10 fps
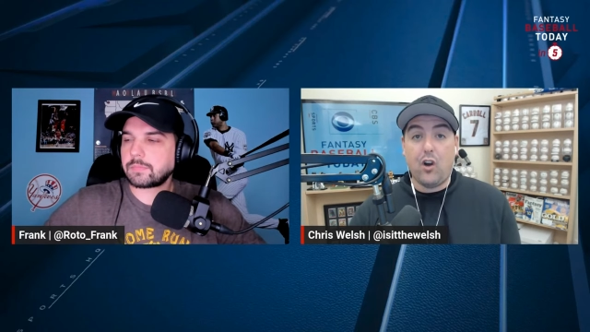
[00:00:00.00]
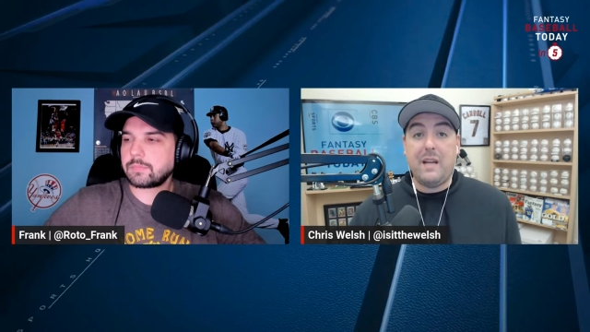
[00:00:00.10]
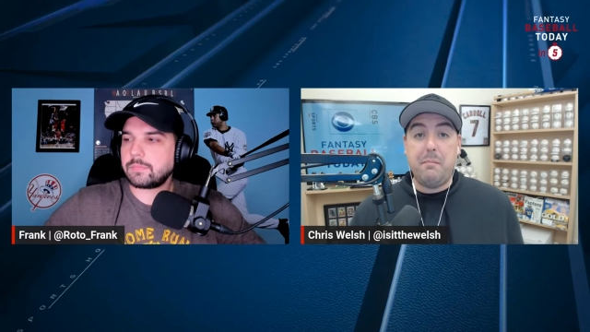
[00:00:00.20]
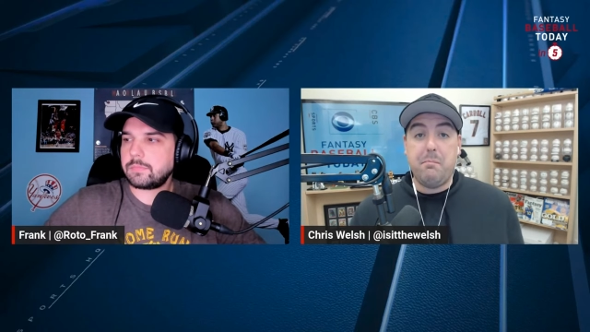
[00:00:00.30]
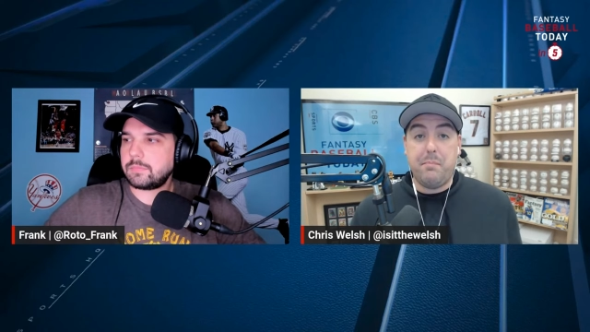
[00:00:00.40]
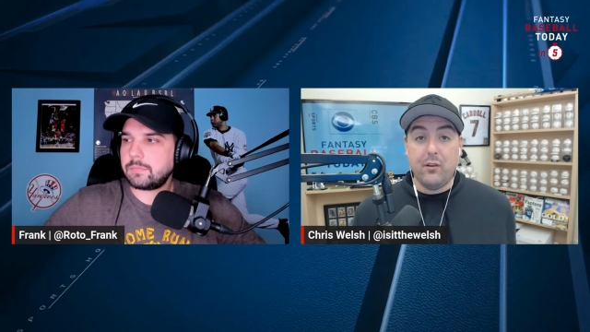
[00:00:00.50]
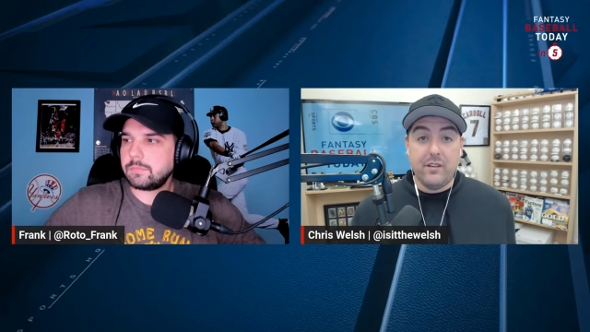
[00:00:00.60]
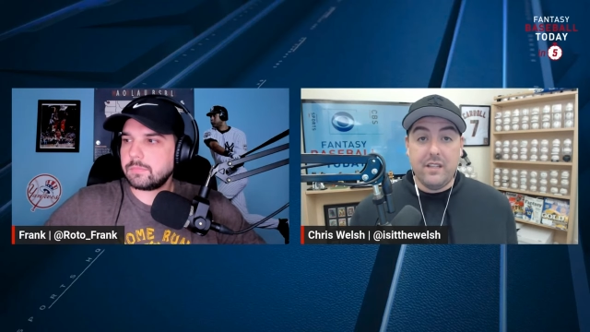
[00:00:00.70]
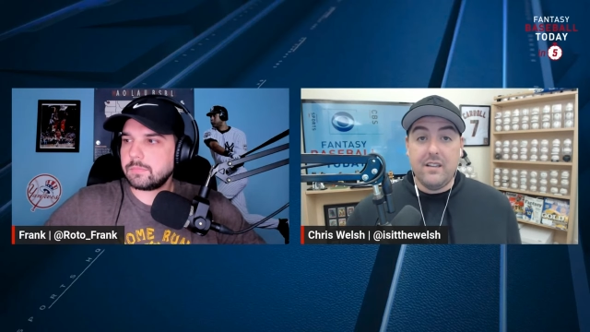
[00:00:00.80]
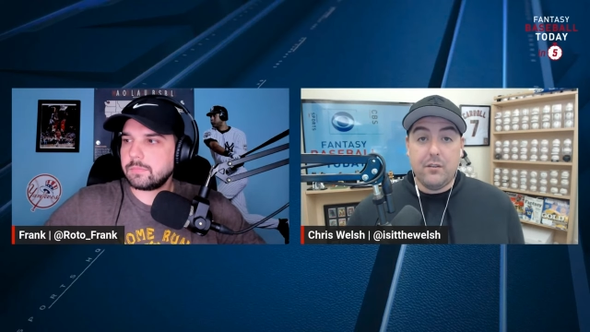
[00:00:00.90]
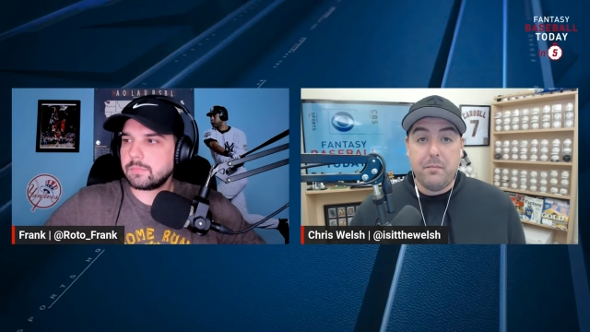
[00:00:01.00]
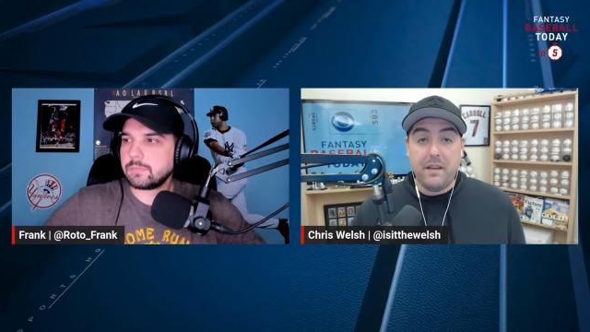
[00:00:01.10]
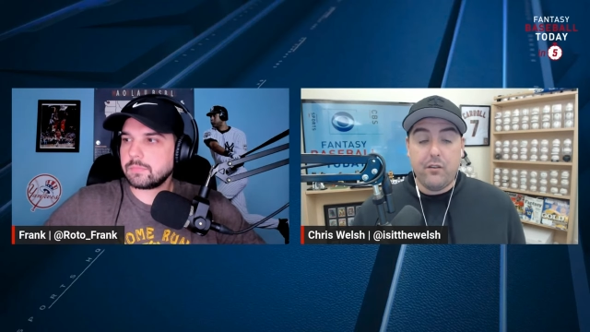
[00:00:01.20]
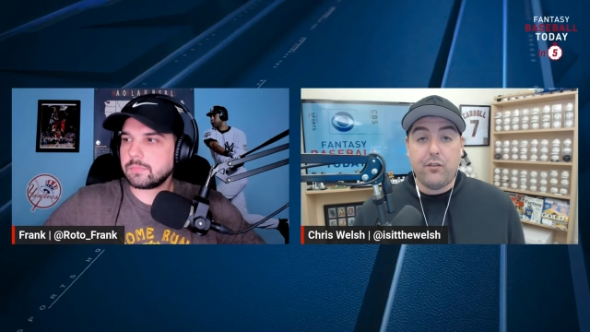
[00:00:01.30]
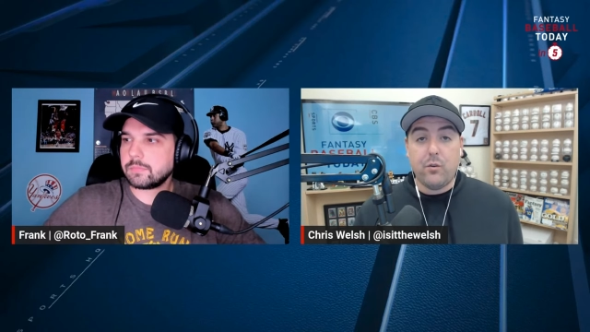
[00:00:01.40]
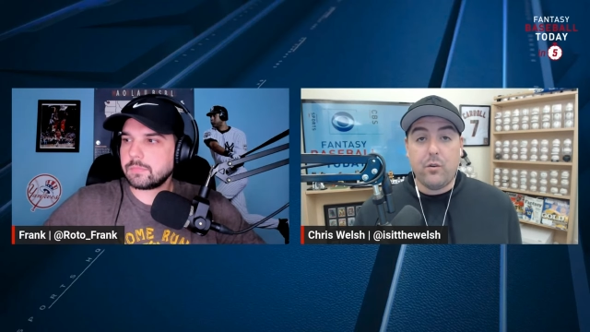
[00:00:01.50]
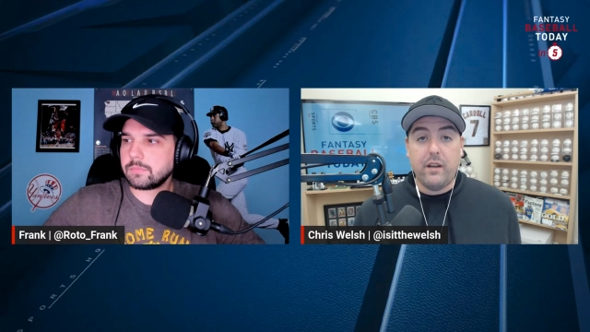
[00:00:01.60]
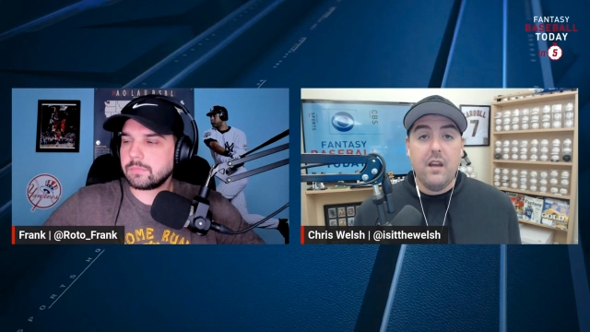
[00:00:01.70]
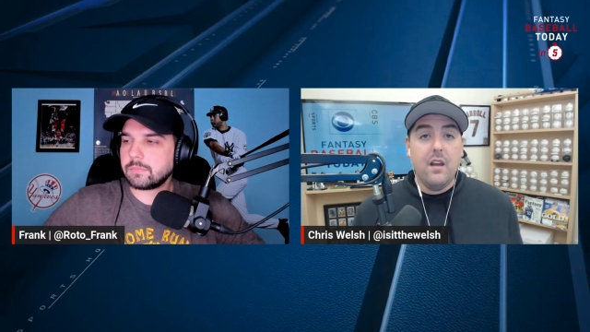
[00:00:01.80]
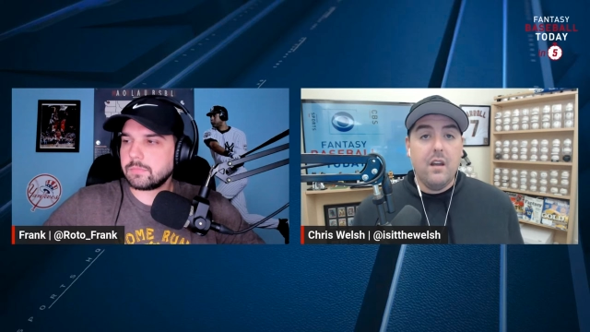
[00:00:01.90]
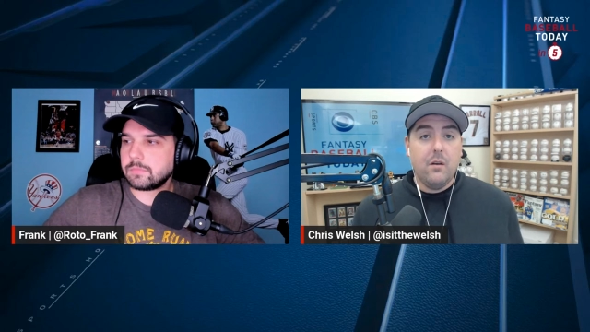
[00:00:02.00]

Speaker 1: already built in this big story.